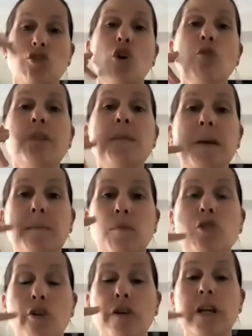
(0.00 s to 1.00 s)
So many people
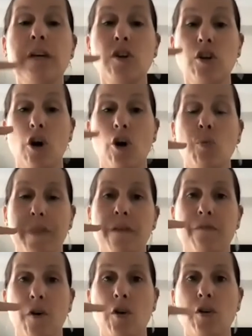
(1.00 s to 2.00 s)
don't even know what
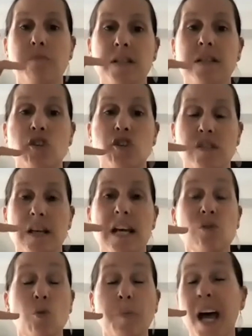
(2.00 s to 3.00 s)
their phone message
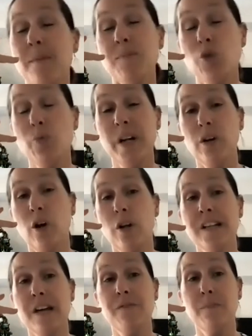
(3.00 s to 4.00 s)
says, or perhaps you went on
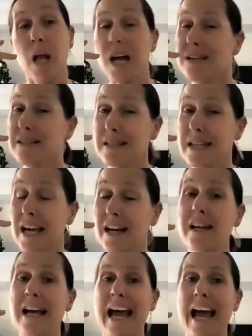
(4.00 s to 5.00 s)
holiday from last
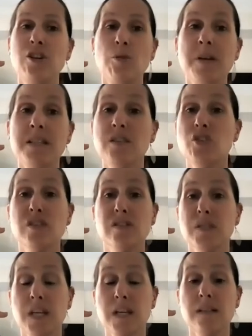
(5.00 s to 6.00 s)
year and your message
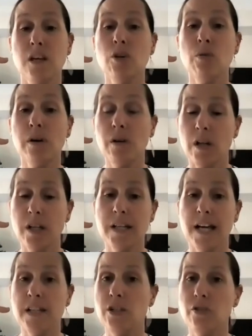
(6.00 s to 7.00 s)
still says that you're on
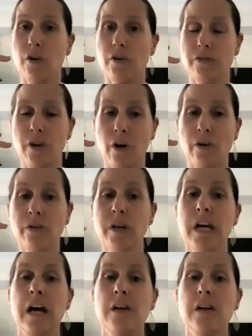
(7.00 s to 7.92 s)
holiday and you don't know.